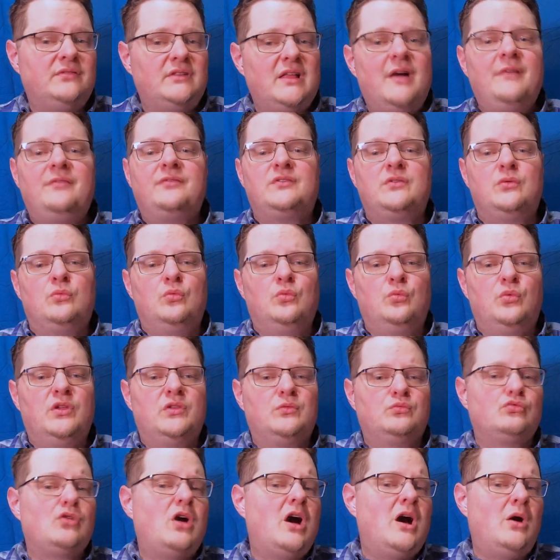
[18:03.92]
of left
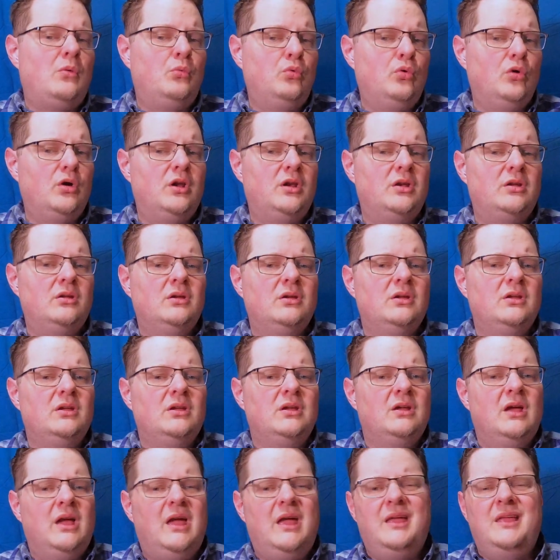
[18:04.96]
with raw wood.
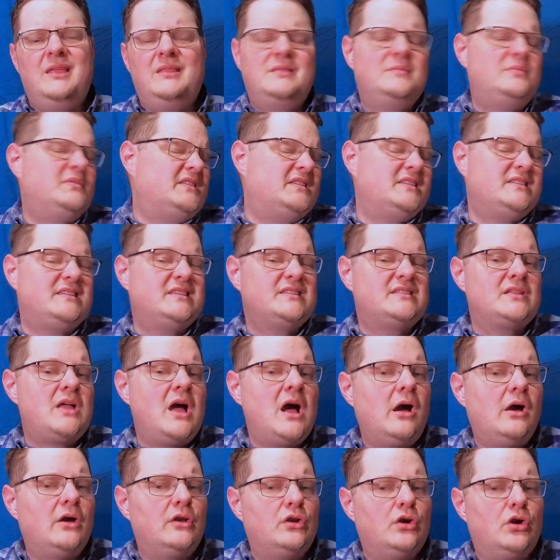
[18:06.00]
But this is
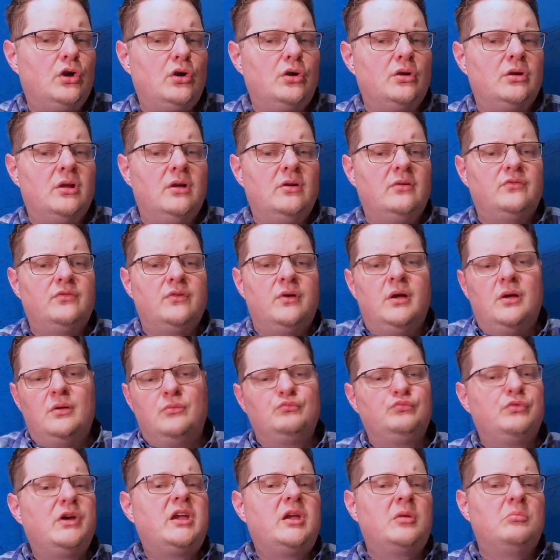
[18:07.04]
not unheard of.
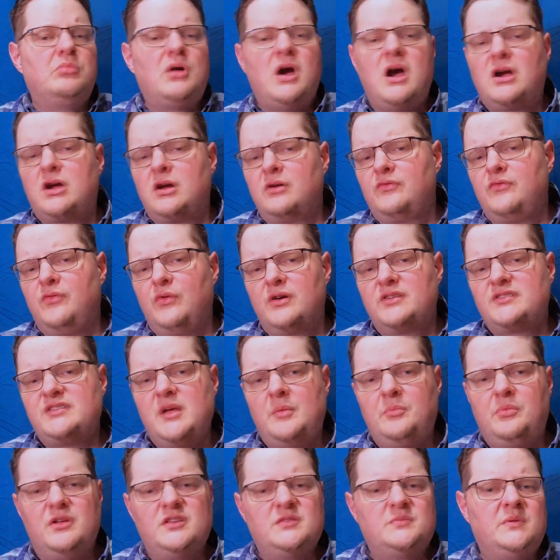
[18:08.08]
Rickenbacker, for
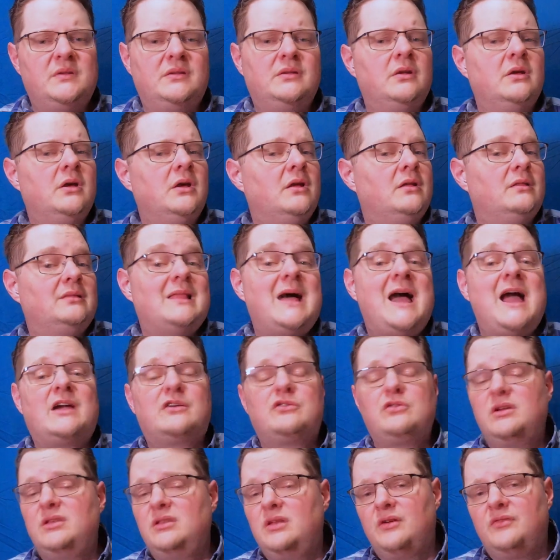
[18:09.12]
example, has been
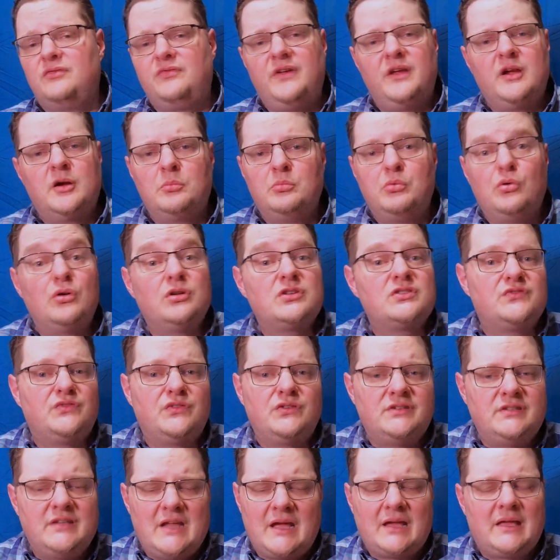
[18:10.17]
lacquering their fingerboards
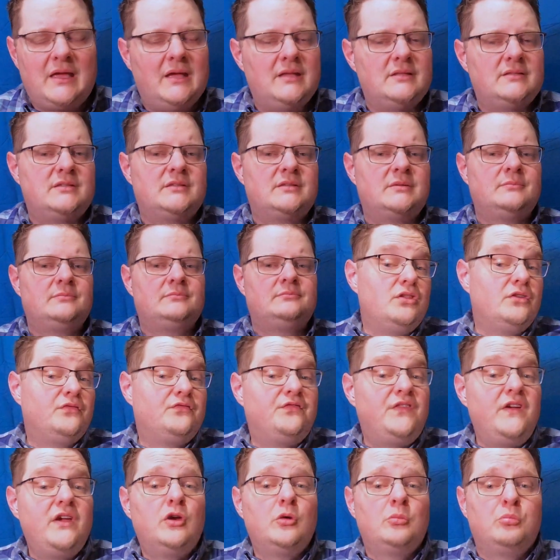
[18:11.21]
for decades. The
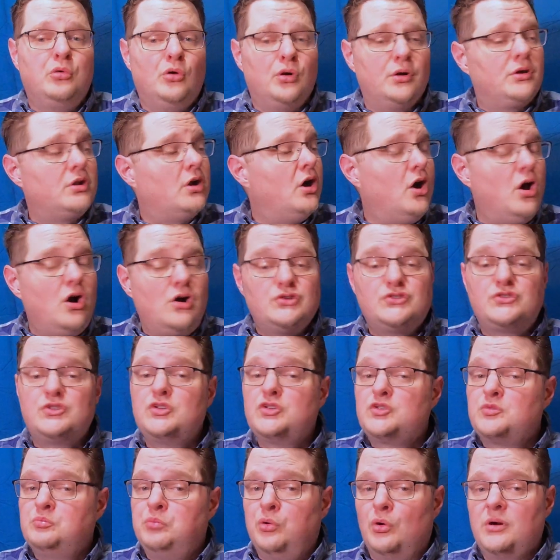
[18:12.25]
fingerboard also
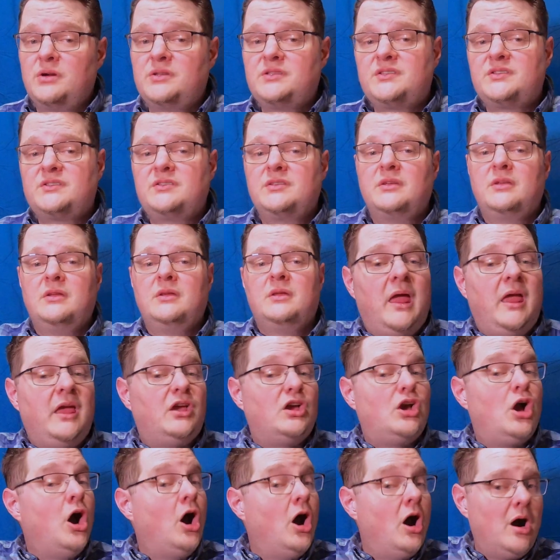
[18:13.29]
sports a
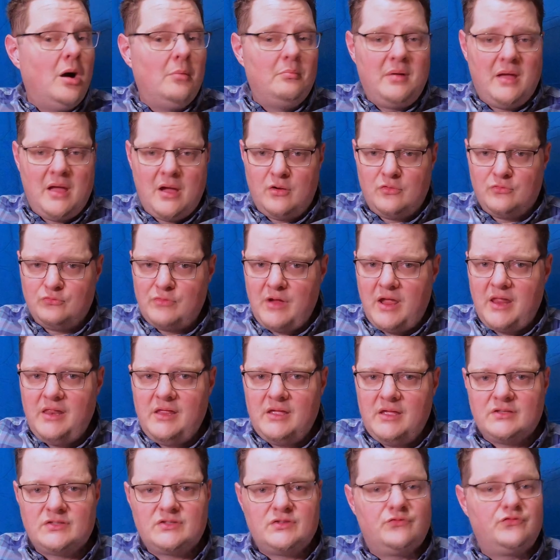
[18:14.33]
compound
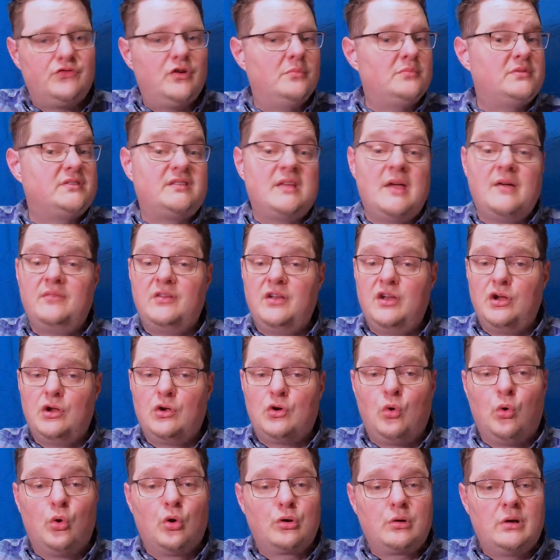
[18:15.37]
radius from
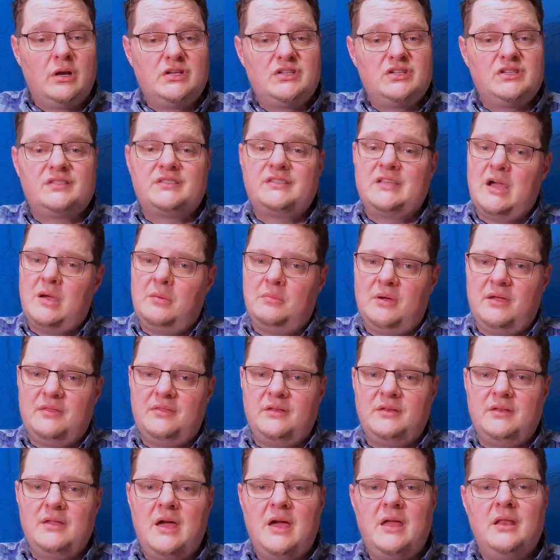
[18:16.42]
7¼ inches down by
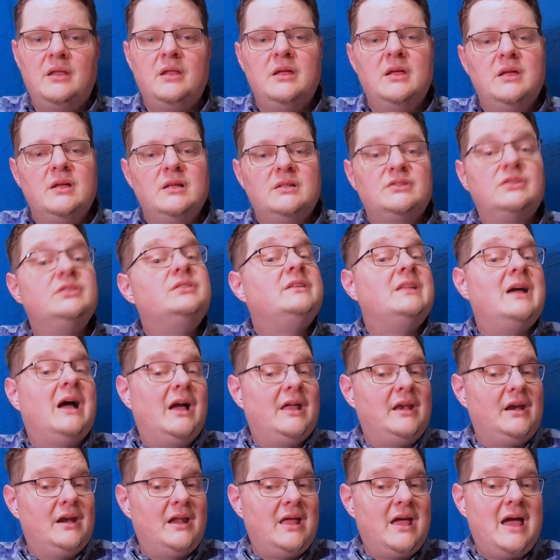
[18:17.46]
the nut to
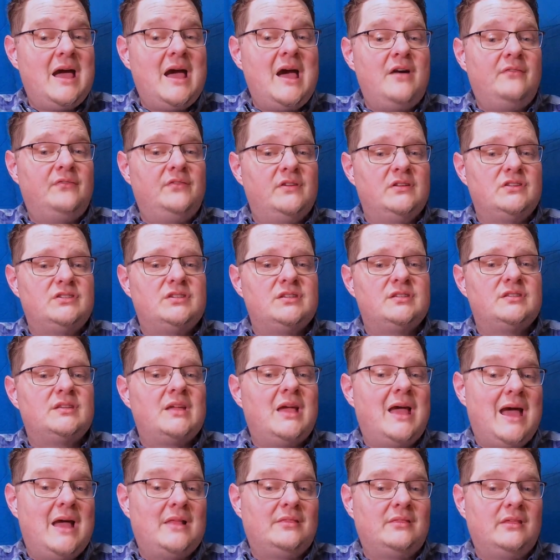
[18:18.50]
9½ inches
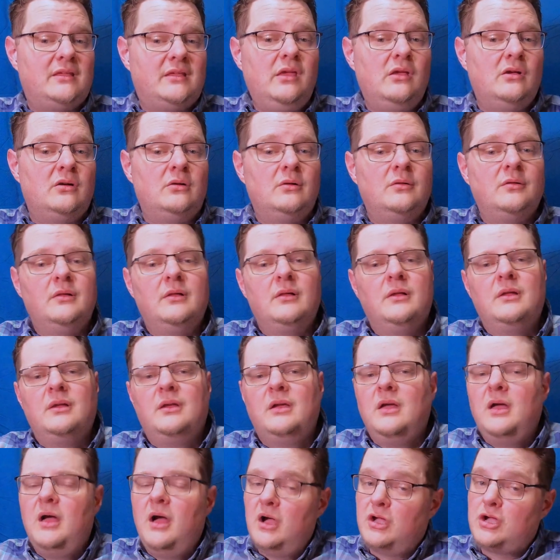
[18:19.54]
at the heel.
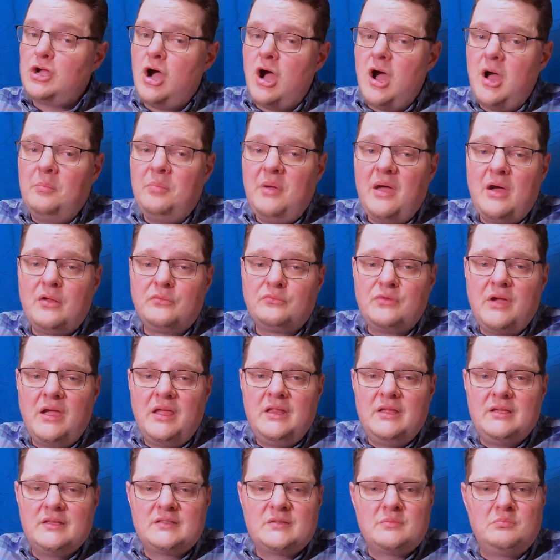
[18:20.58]
A compound
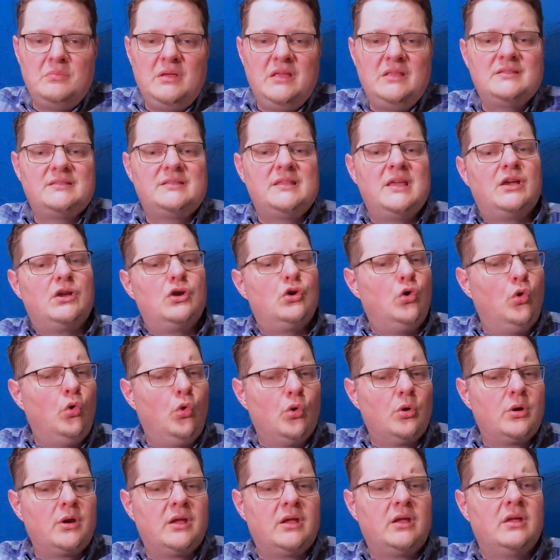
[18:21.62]
radius means that
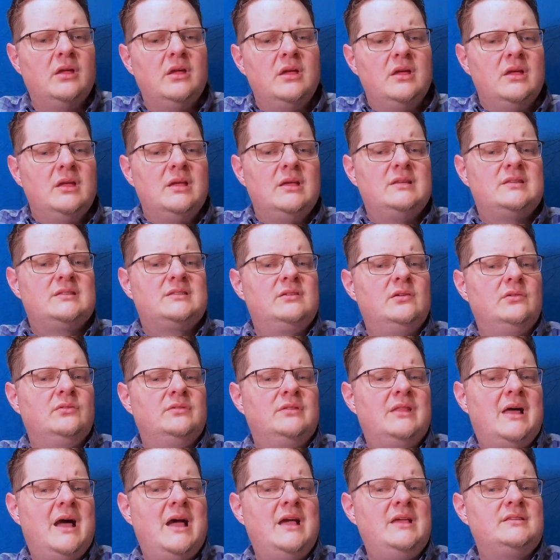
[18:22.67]
cording is still
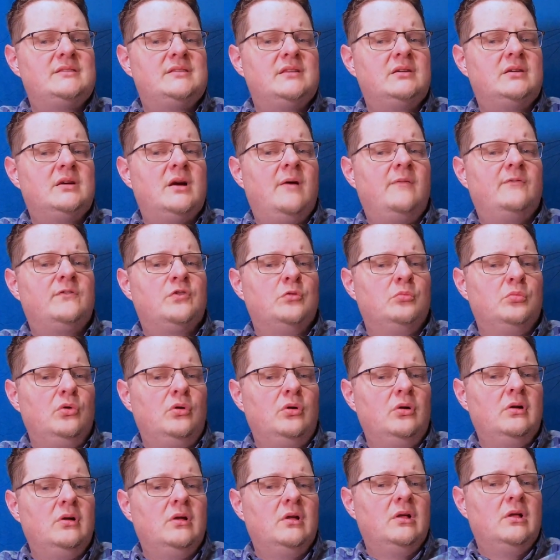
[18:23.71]
nice and
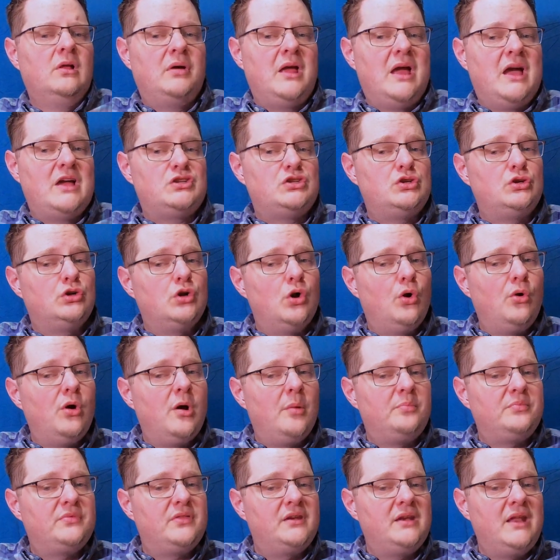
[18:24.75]
comfortable, but as you go
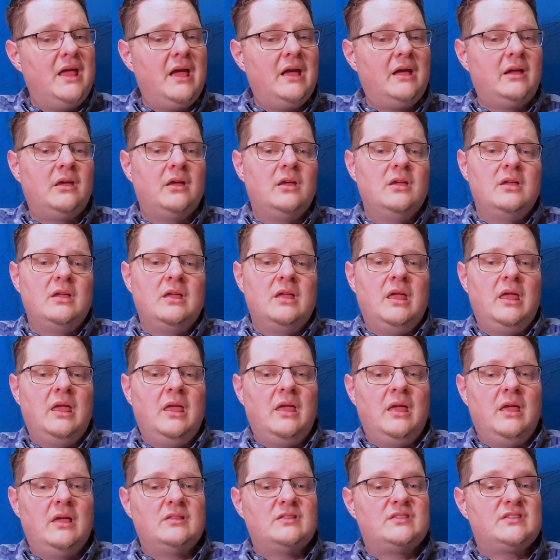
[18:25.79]
up the neck,
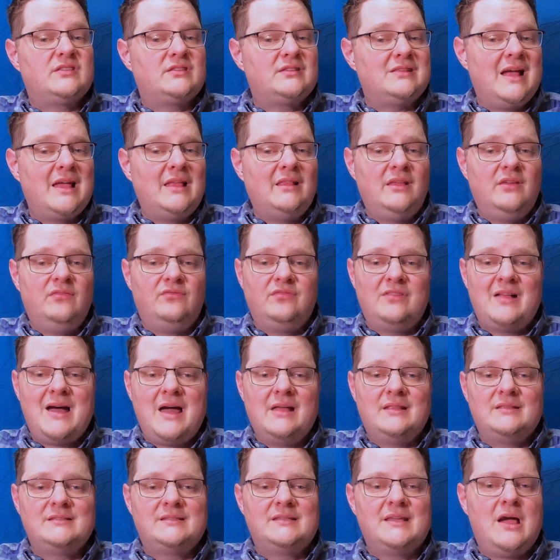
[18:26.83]
it slightly
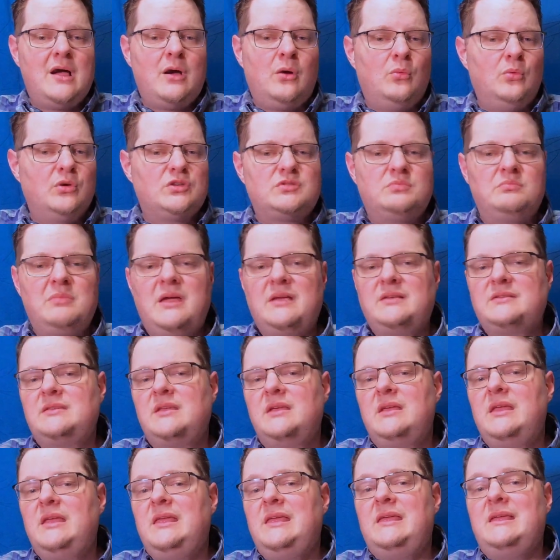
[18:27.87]
flattens out, which makes
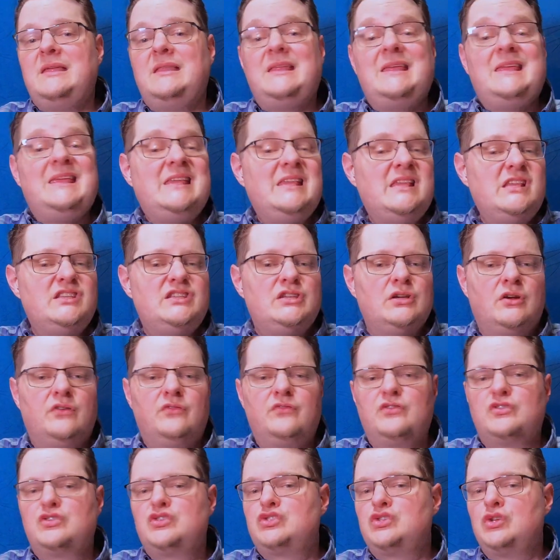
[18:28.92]
it easier
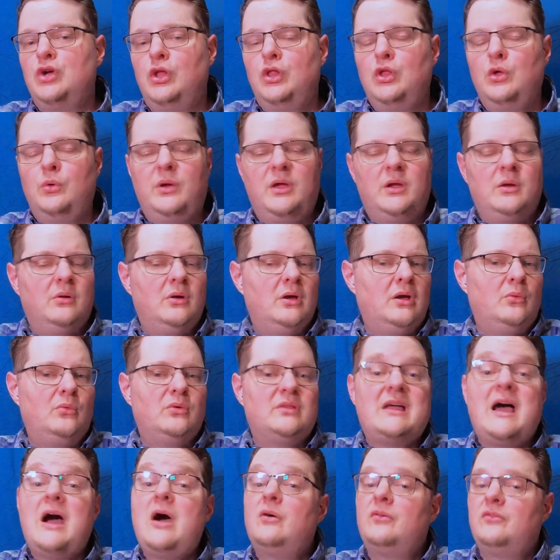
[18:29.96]
for soloing
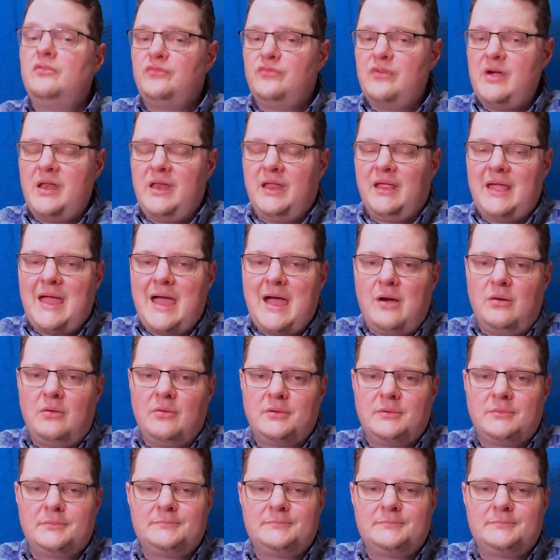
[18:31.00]
without fretting out.